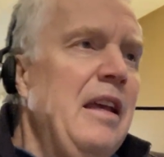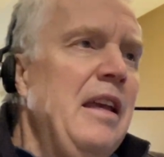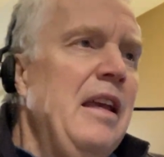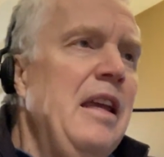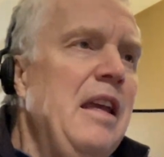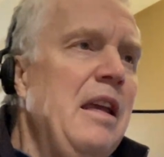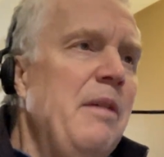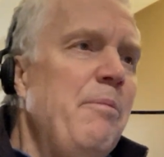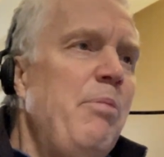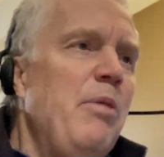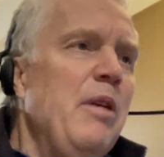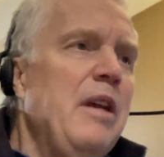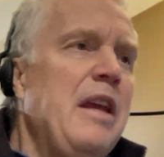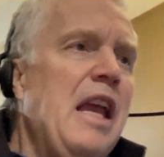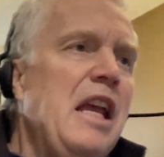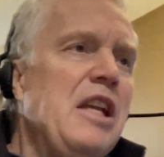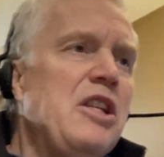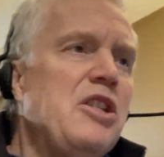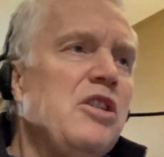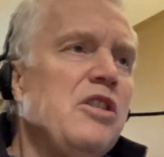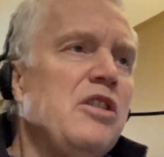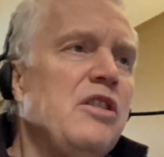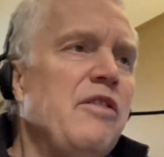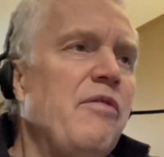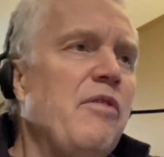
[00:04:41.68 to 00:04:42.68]

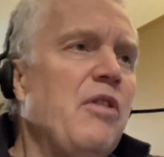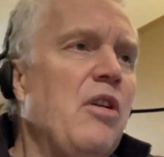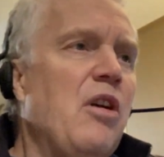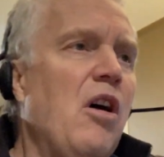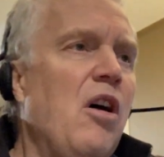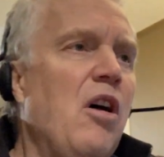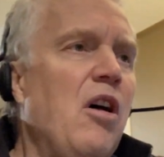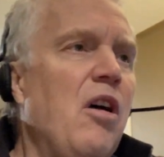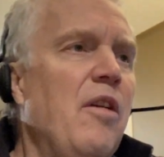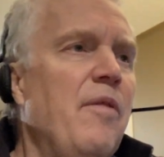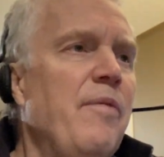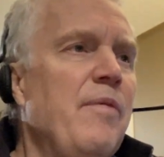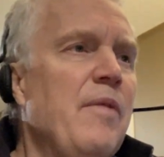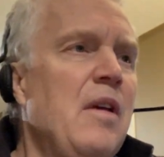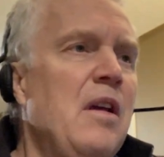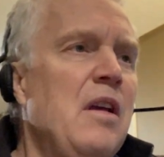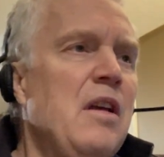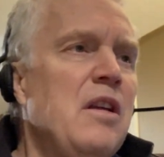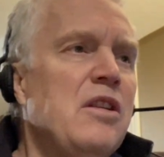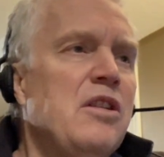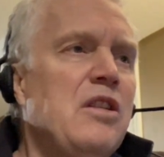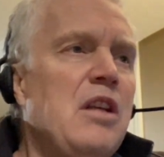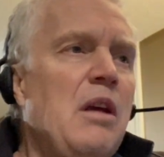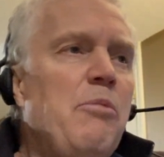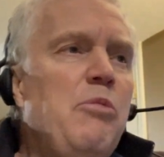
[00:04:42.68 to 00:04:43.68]
Implications of the call.
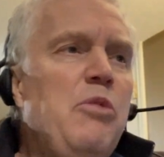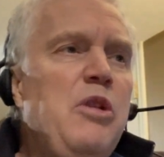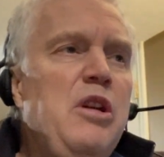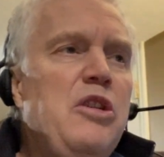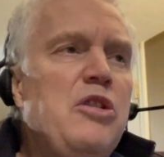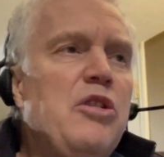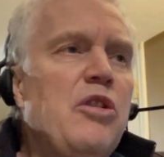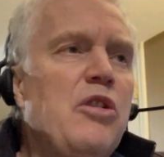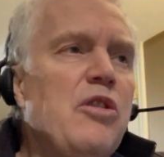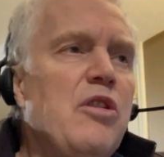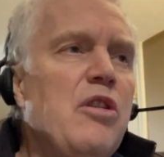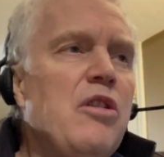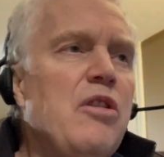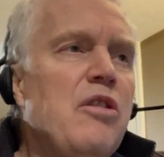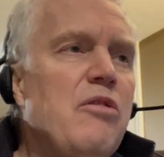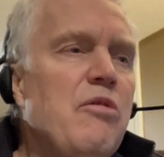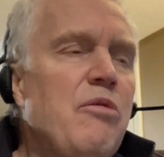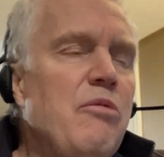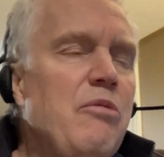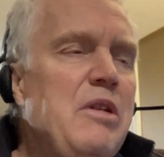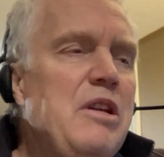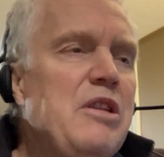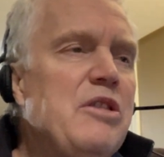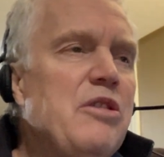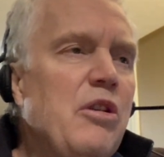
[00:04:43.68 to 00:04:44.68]
Some
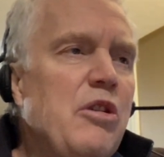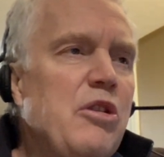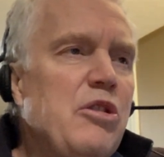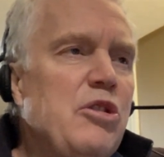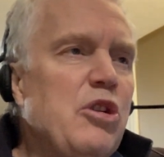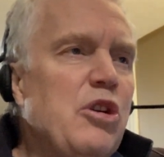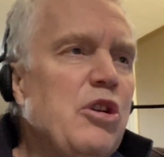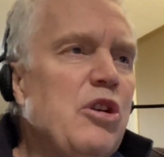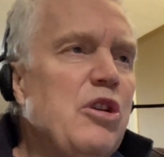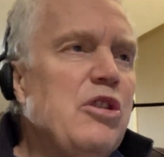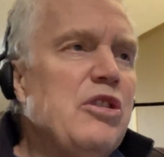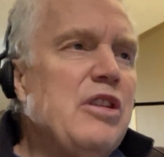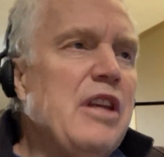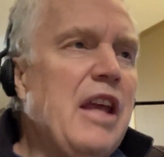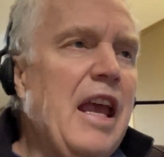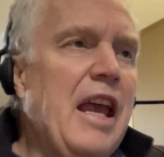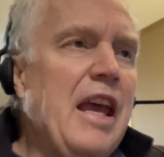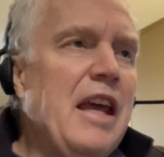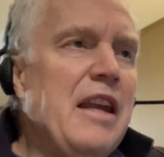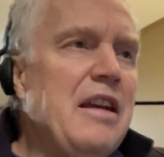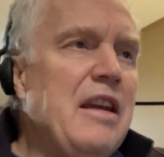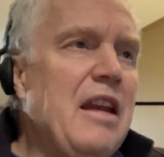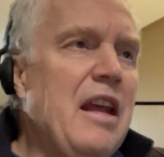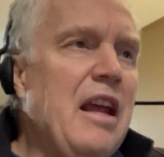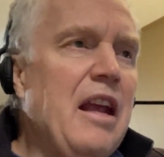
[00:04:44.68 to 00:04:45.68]
researchers
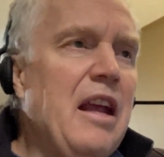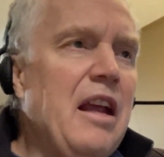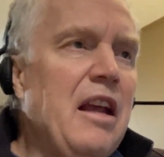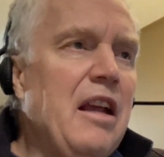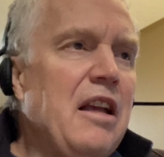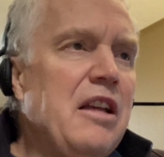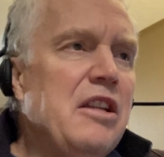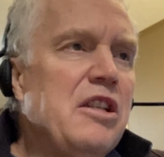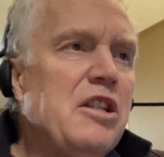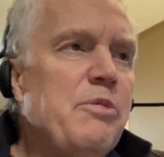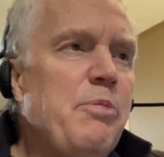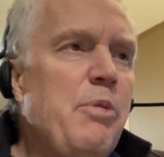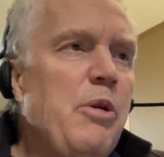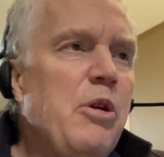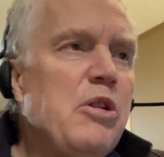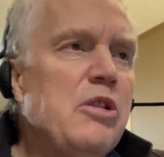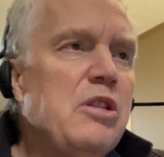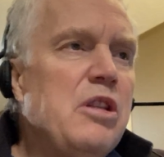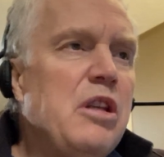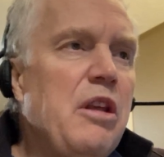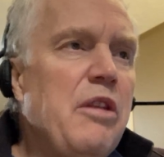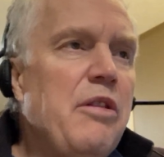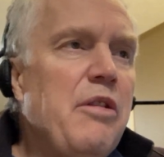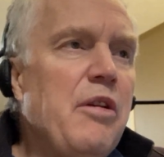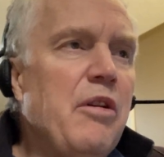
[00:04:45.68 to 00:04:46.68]
and
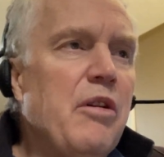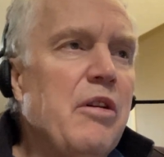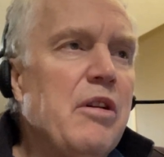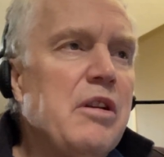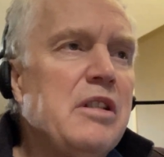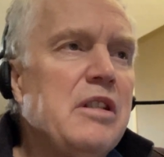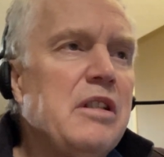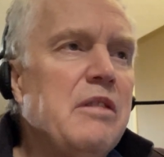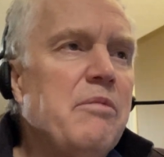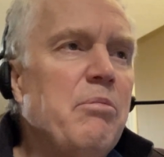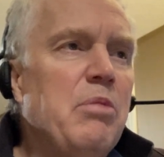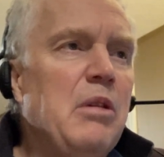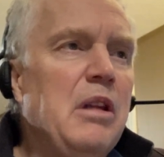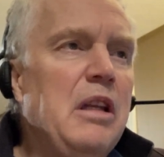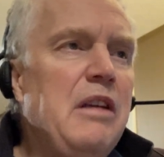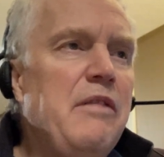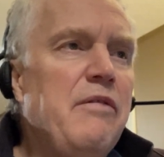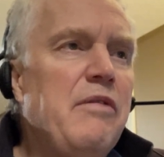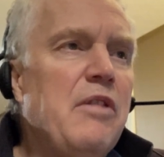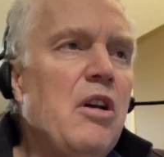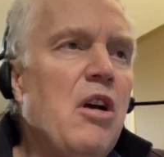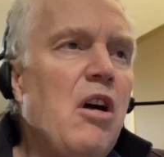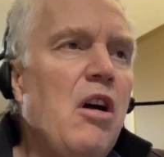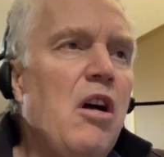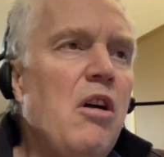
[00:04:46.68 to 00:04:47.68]
conspiracy theorists believe
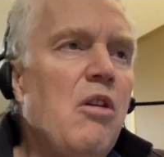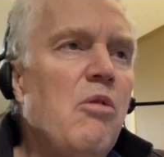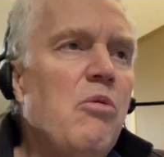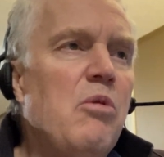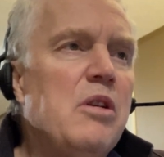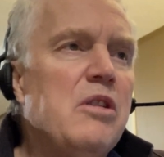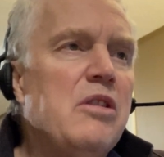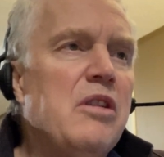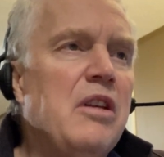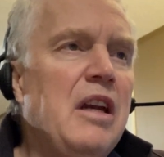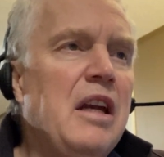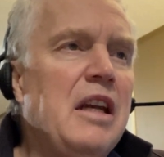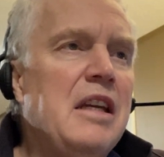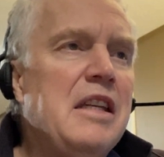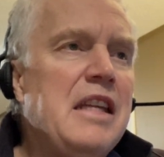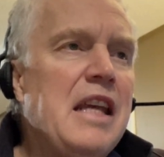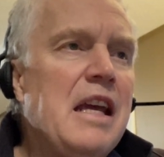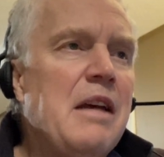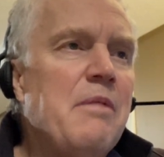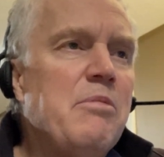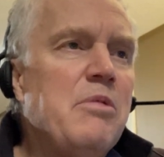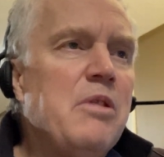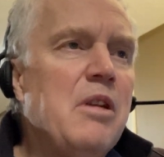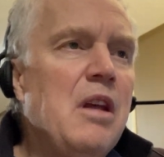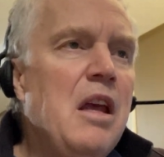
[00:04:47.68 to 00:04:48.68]
the call was an
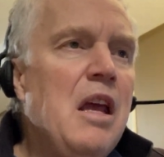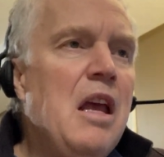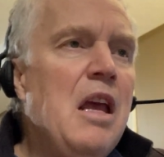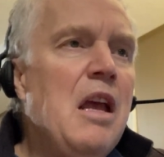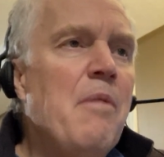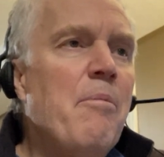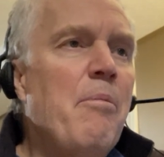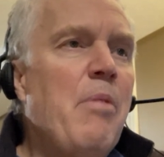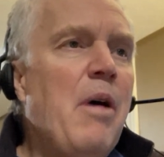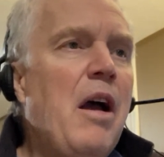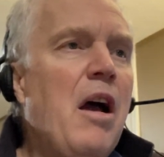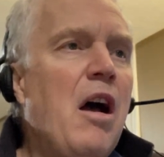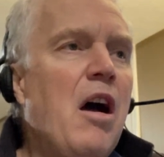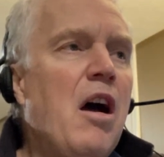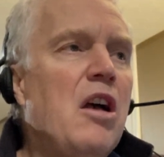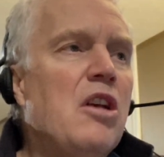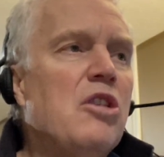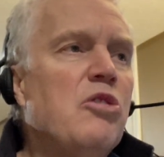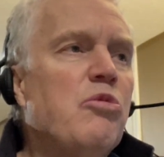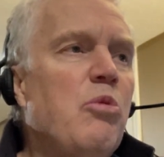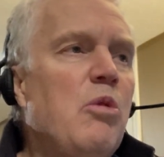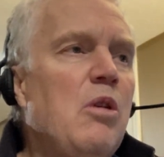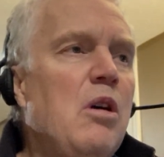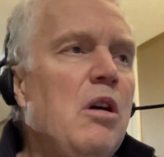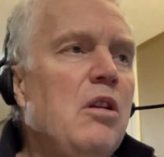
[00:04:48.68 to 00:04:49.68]
attempt by
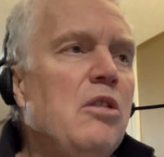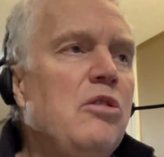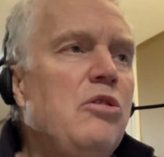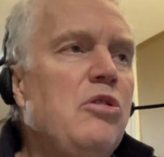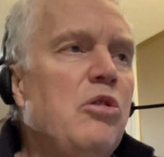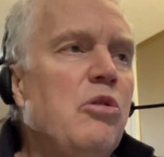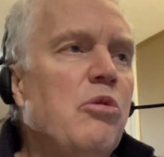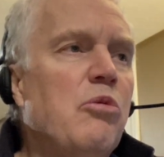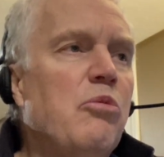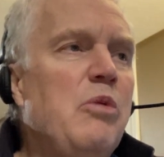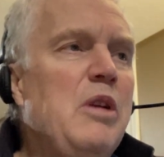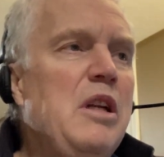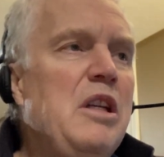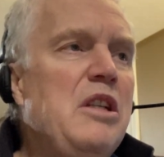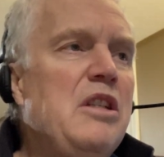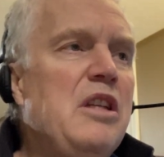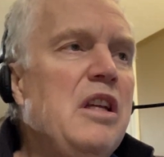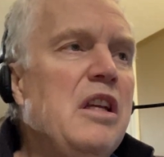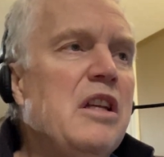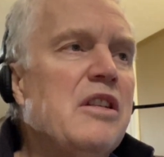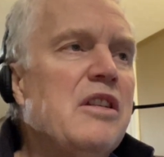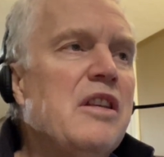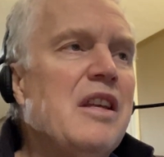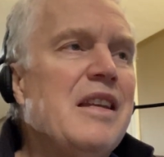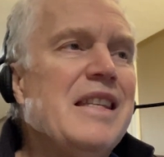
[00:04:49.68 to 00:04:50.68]
Oswald to reach
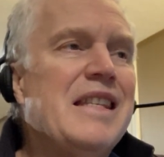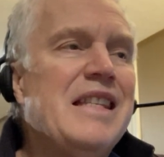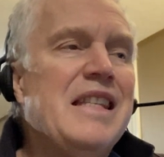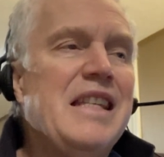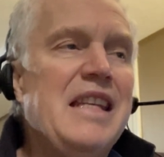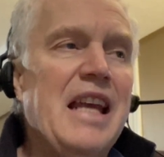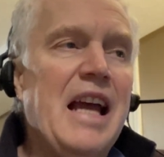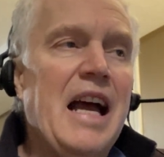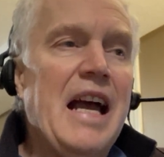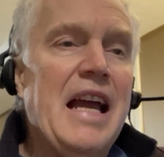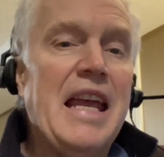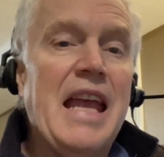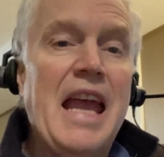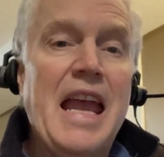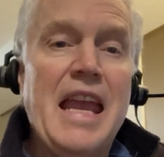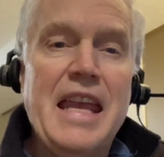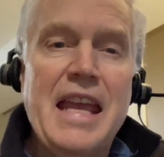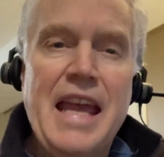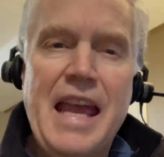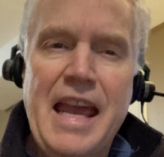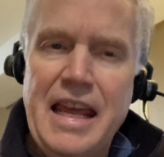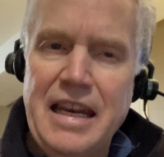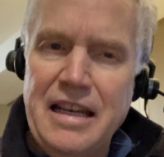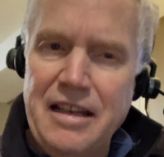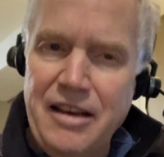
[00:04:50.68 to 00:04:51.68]
his CIA
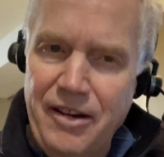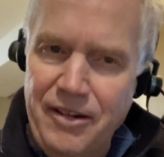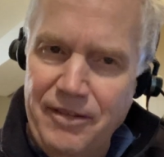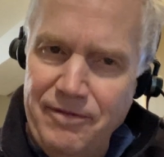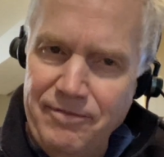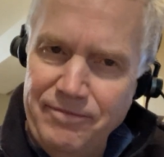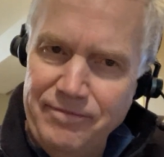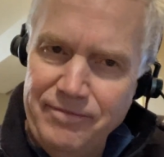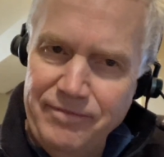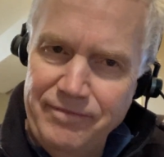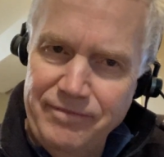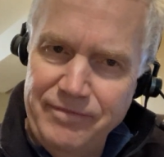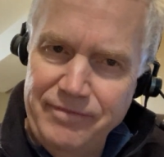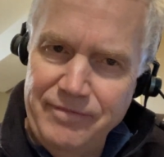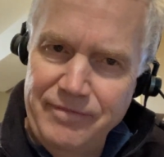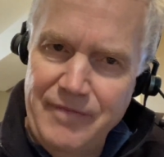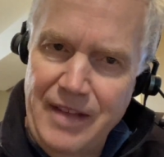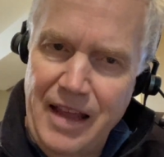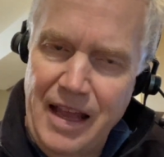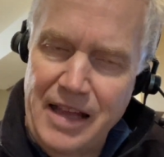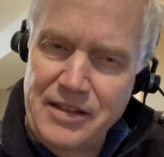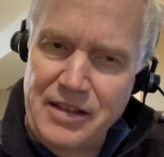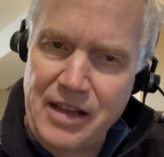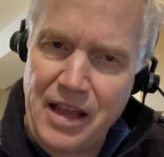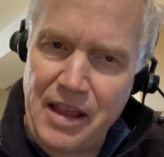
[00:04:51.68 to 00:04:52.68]
handler,
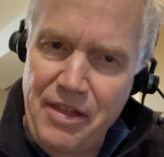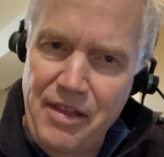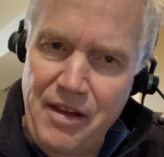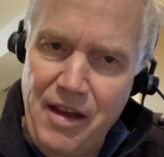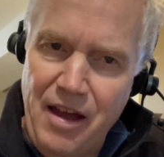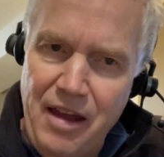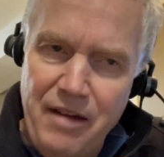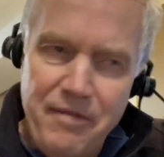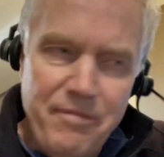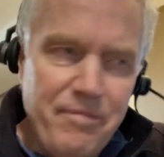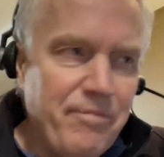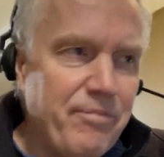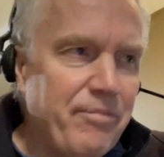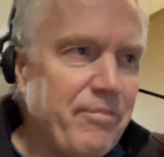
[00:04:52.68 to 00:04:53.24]
as I thought.